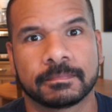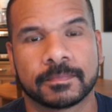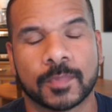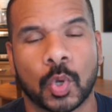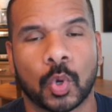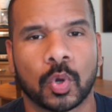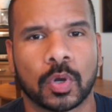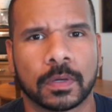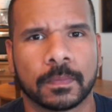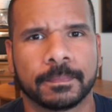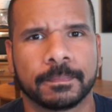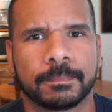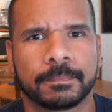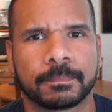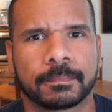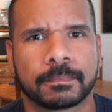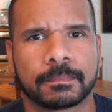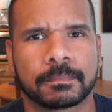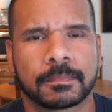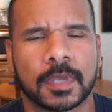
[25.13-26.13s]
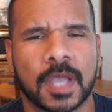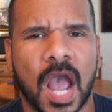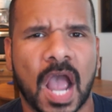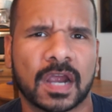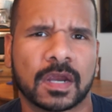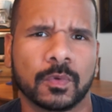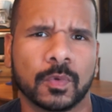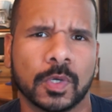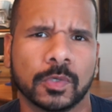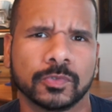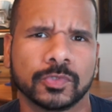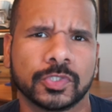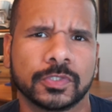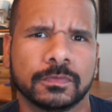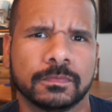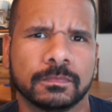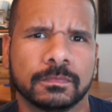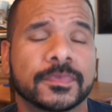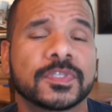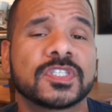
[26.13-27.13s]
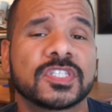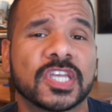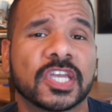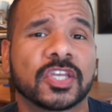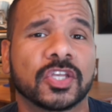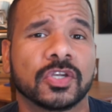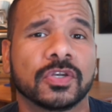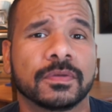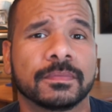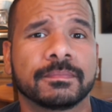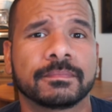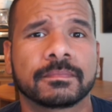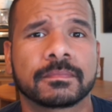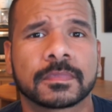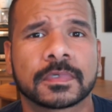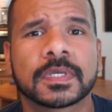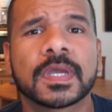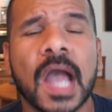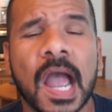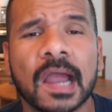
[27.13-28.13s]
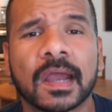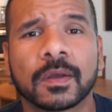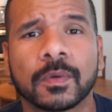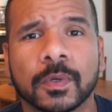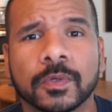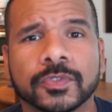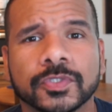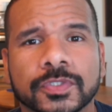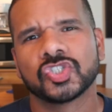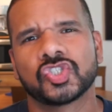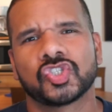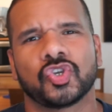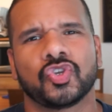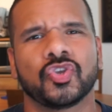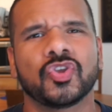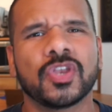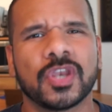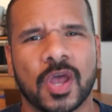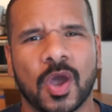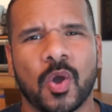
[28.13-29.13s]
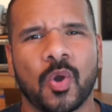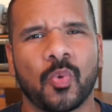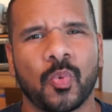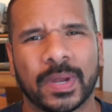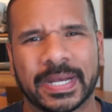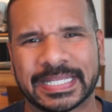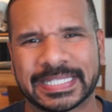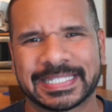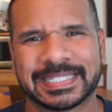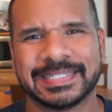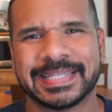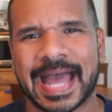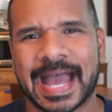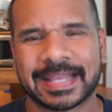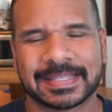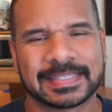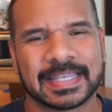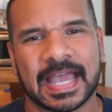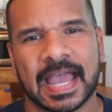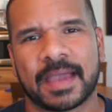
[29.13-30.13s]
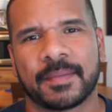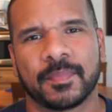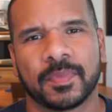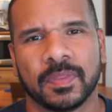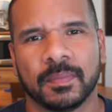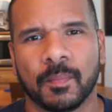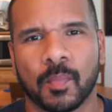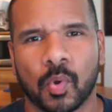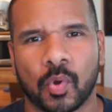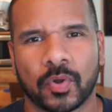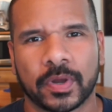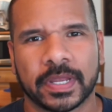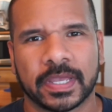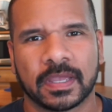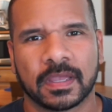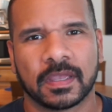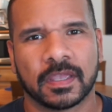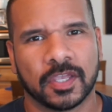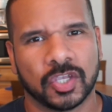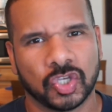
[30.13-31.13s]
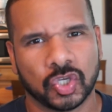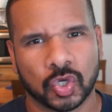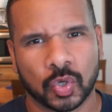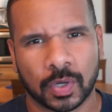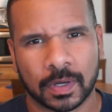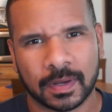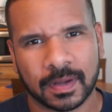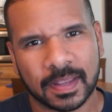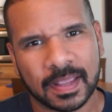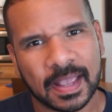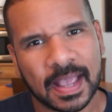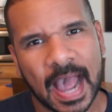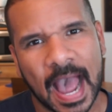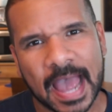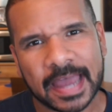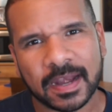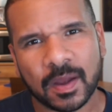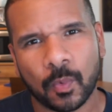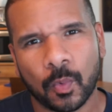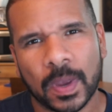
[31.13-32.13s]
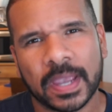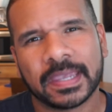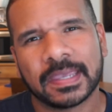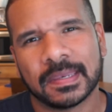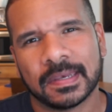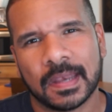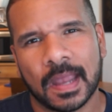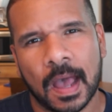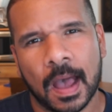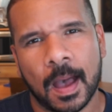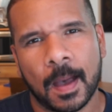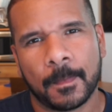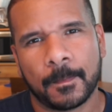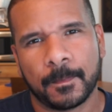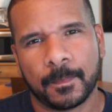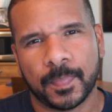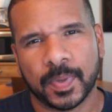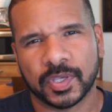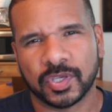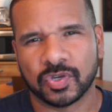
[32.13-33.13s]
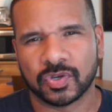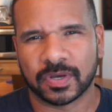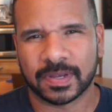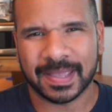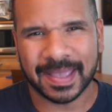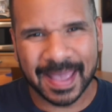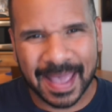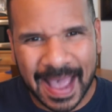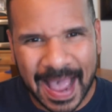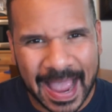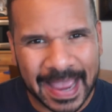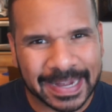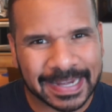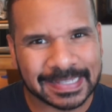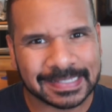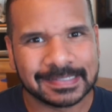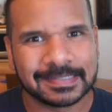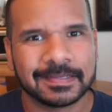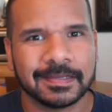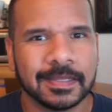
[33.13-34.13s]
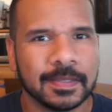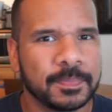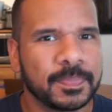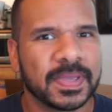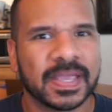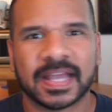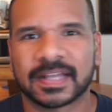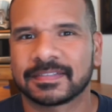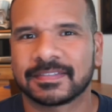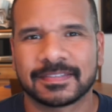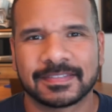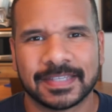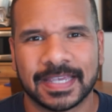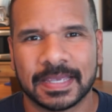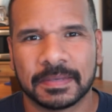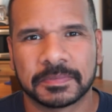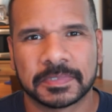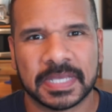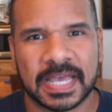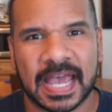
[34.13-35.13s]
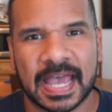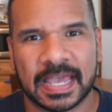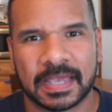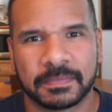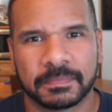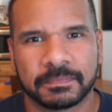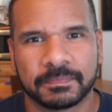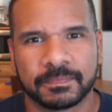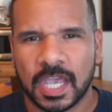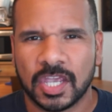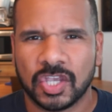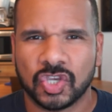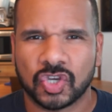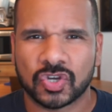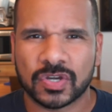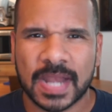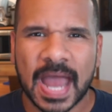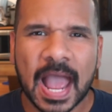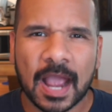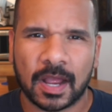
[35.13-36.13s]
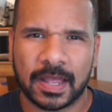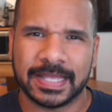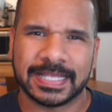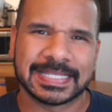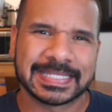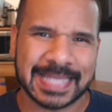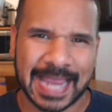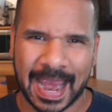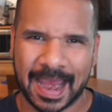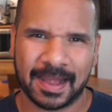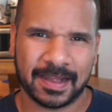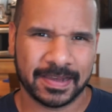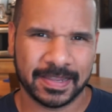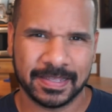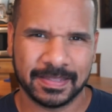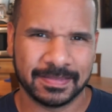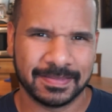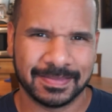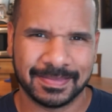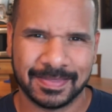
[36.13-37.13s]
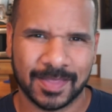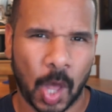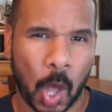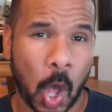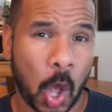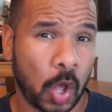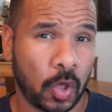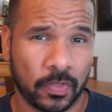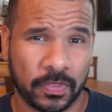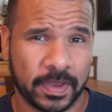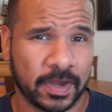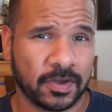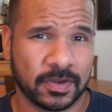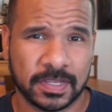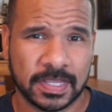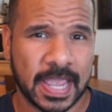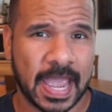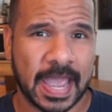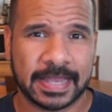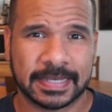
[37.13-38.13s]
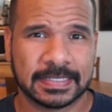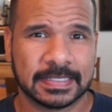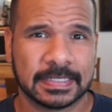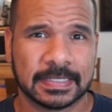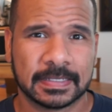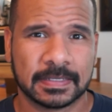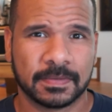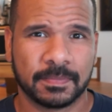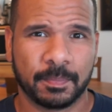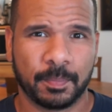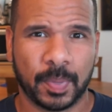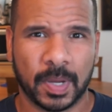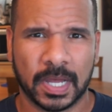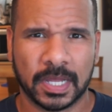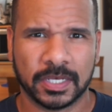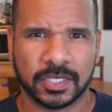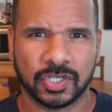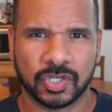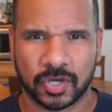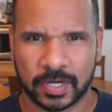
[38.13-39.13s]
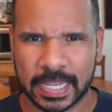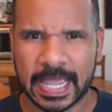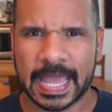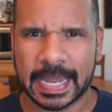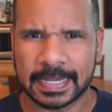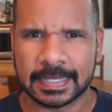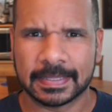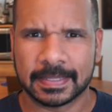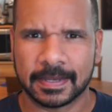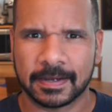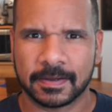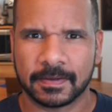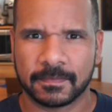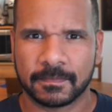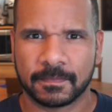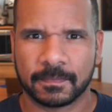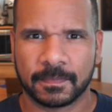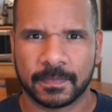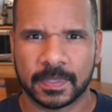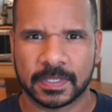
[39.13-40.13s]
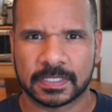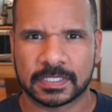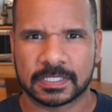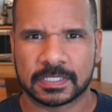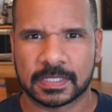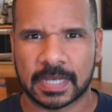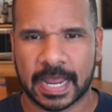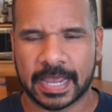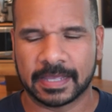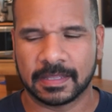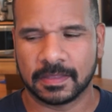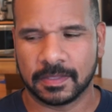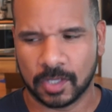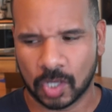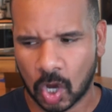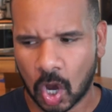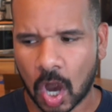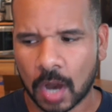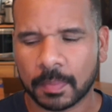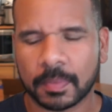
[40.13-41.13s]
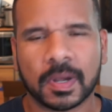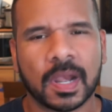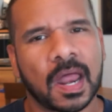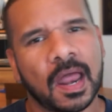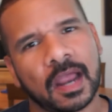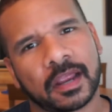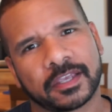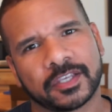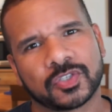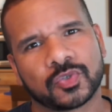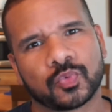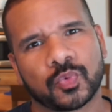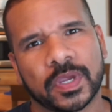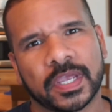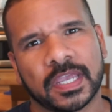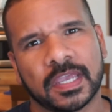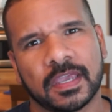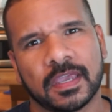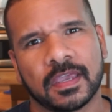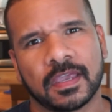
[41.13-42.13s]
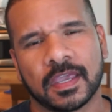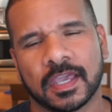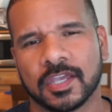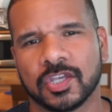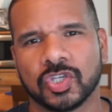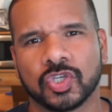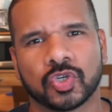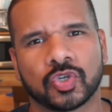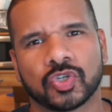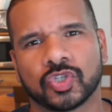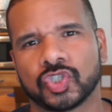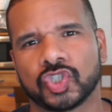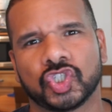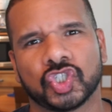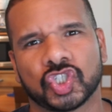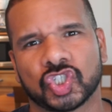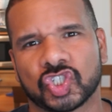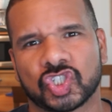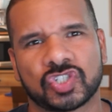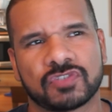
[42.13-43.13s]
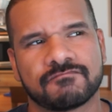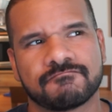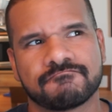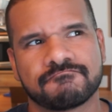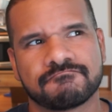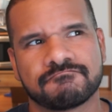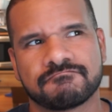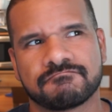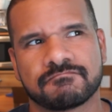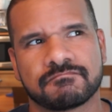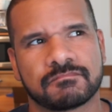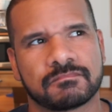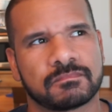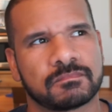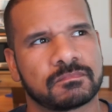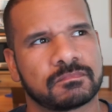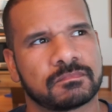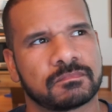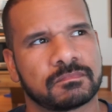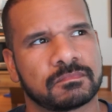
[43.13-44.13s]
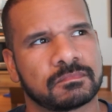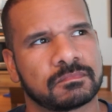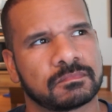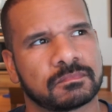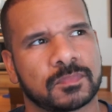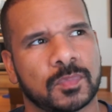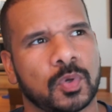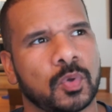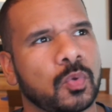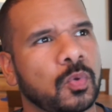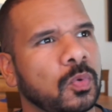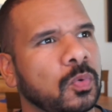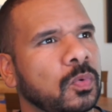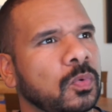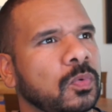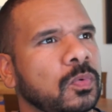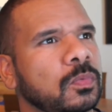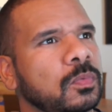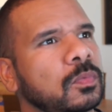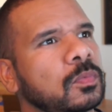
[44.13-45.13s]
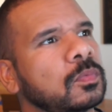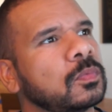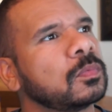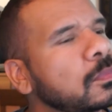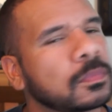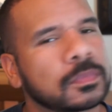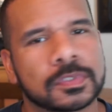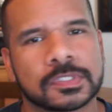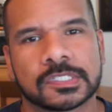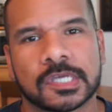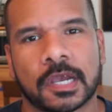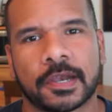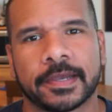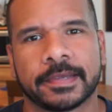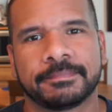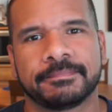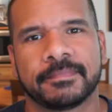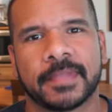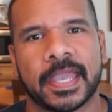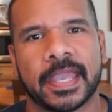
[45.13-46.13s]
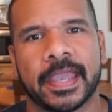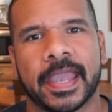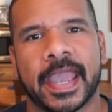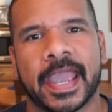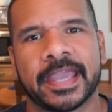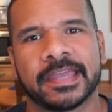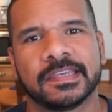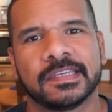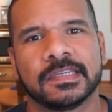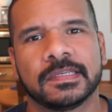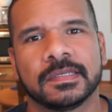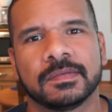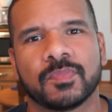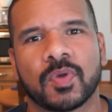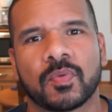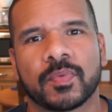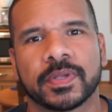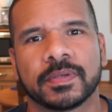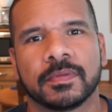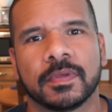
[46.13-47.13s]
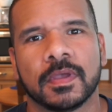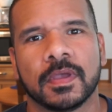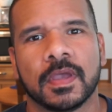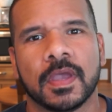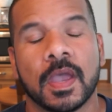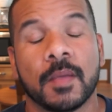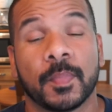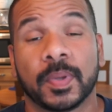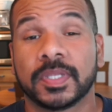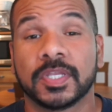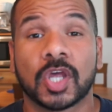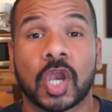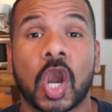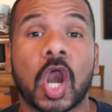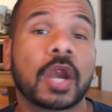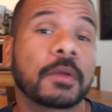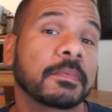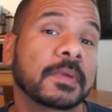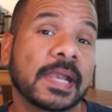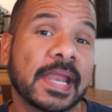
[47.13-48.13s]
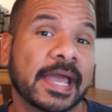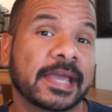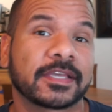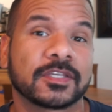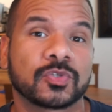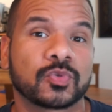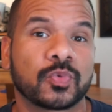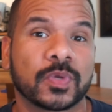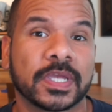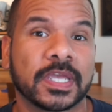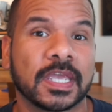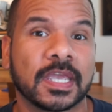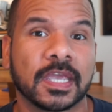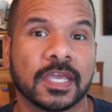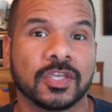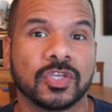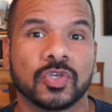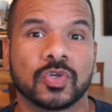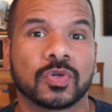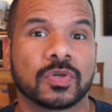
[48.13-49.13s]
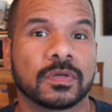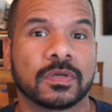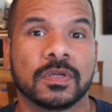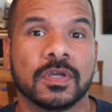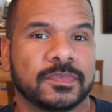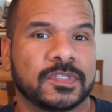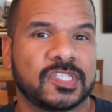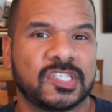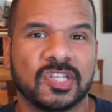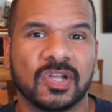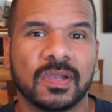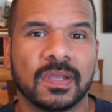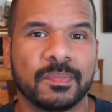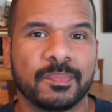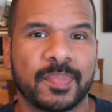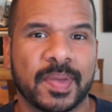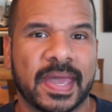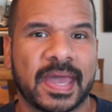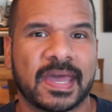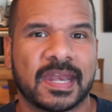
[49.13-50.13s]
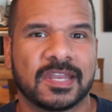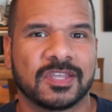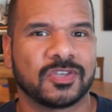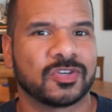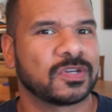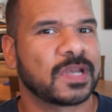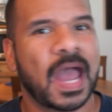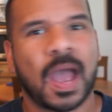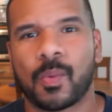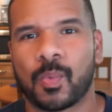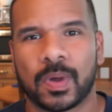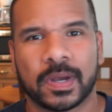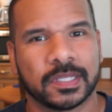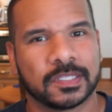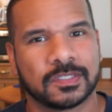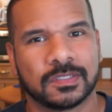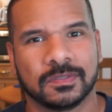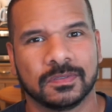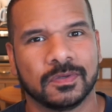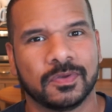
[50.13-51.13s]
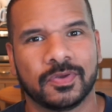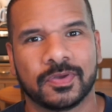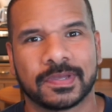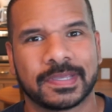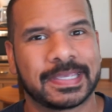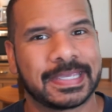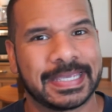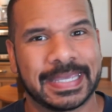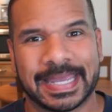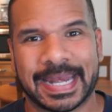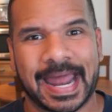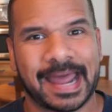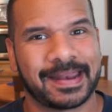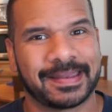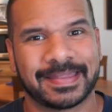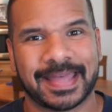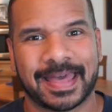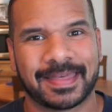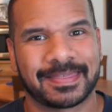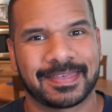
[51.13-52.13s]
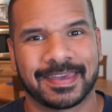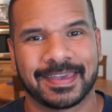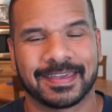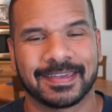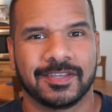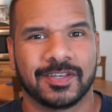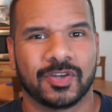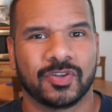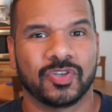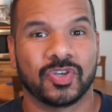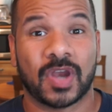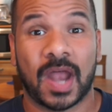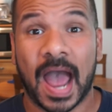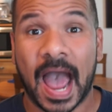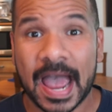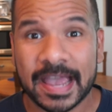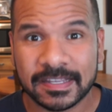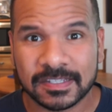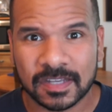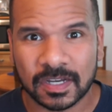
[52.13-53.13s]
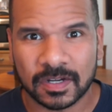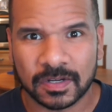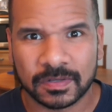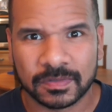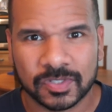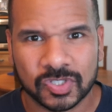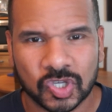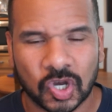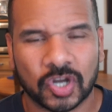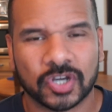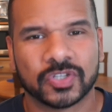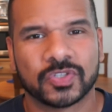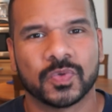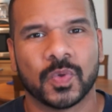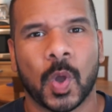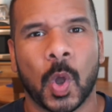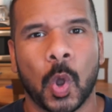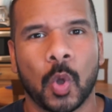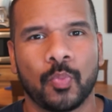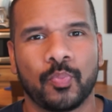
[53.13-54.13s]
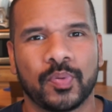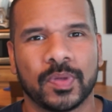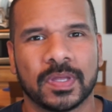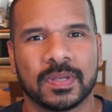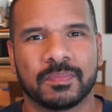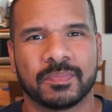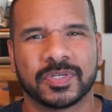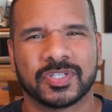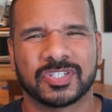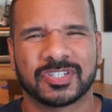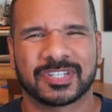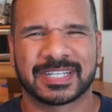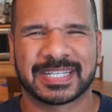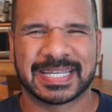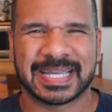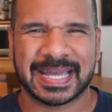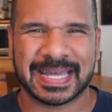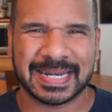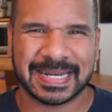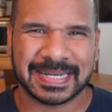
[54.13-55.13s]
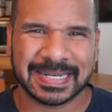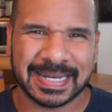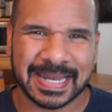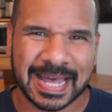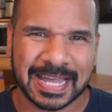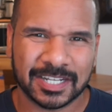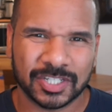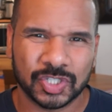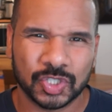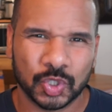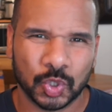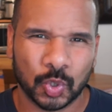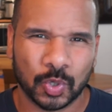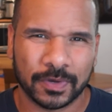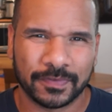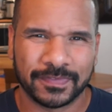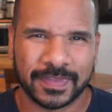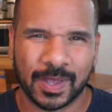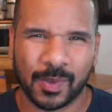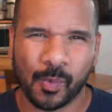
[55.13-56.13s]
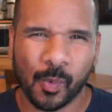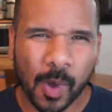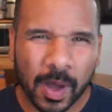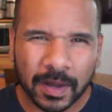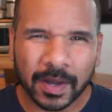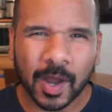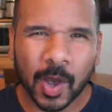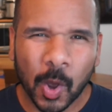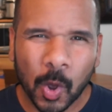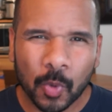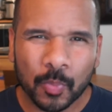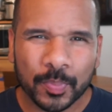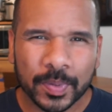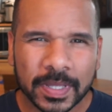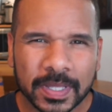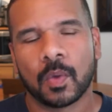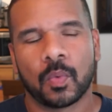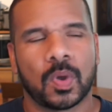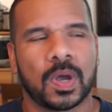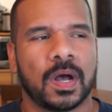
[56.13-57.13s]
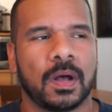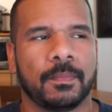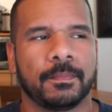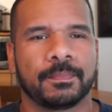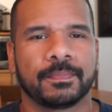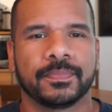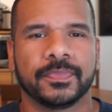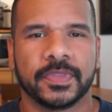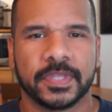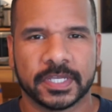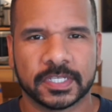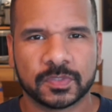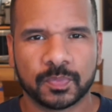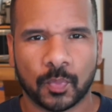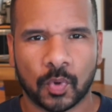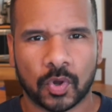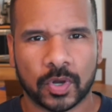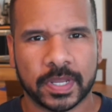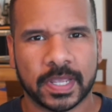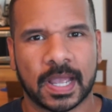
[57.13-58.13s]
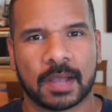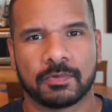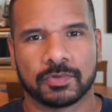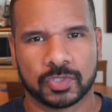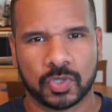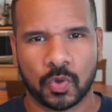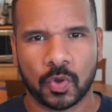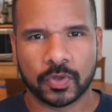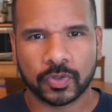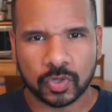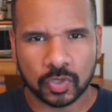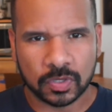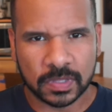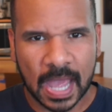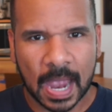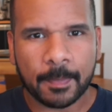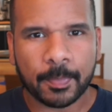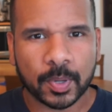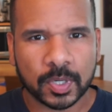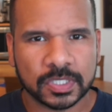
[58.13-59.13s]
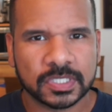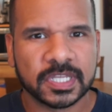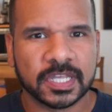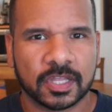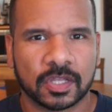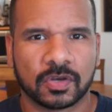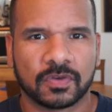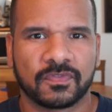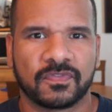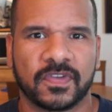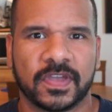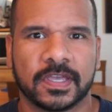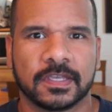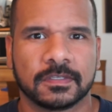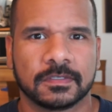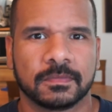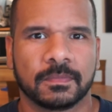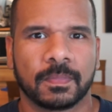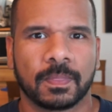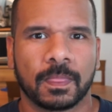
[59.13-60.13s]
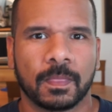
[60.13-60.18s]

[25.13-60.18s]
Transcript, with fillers: Or cockroach, singular. Cockroach. So you know when it's that time of the morning, you're kind of waking up, but you're kind of sleeping at the same time, and you're not entirely all there yet, but you're getting there. It's like the alarm clock is ringing and you're just, ooh, sorry, ADD moment. But the alarm clock is ringing and you're still in bed and you're not wanting to get out of that thing. You know, your eyes are starting to open, but you're kind of not sure if they want to open. Well, this morning I was going through that particular phase.